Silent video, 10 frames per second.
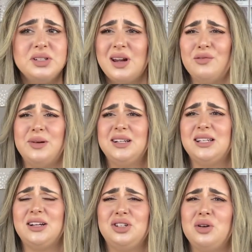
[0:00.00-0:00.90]
There's never been a
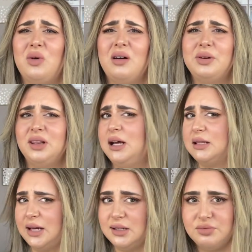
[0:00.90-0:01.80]
tattoo where I've been
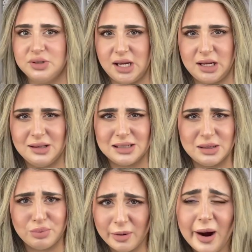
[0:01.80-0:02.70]
like, that's
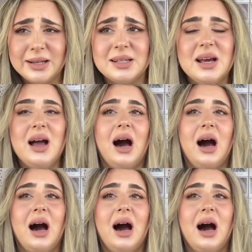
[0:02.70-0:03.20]
ridiculously priced.